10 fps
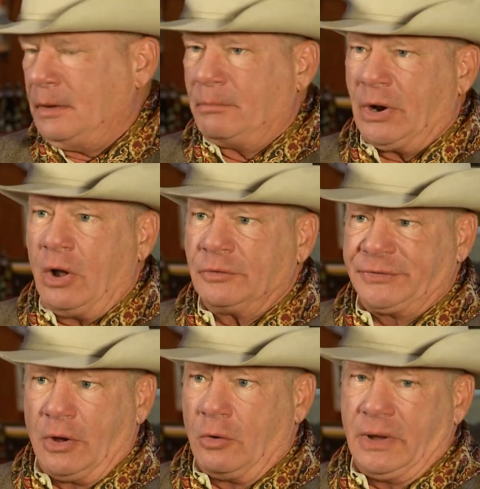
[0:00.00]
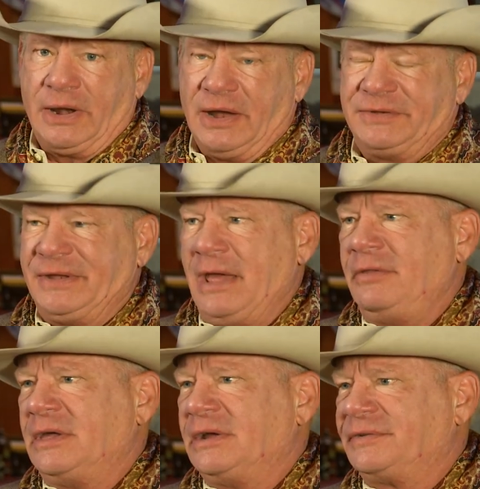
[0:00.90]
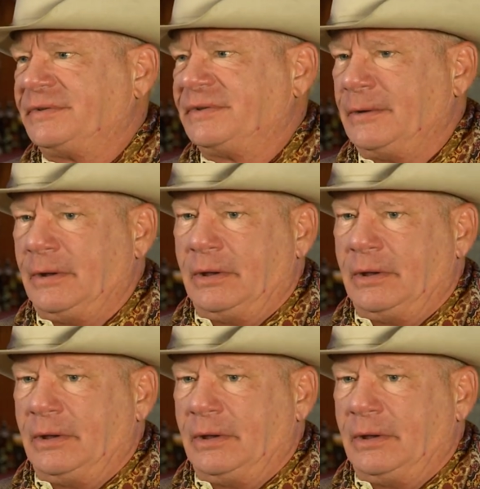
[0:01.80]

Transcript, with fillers: But also, and I say this